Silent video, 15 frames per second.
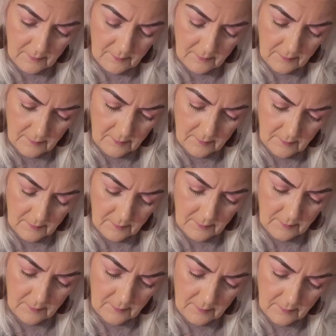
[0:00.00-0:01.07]
Speaking
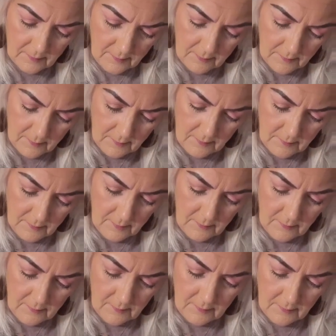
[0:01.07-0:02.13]

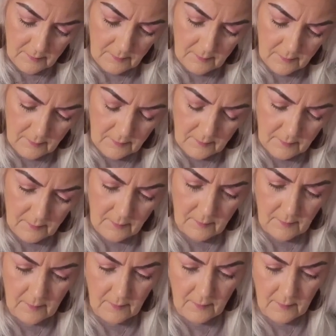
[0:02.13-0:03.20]
of missing some, let's see what the
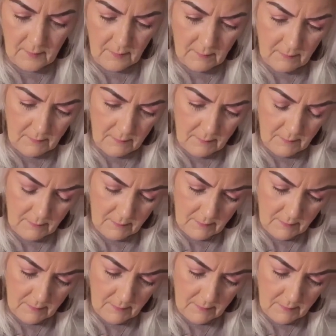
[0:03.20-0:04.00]
comments are here.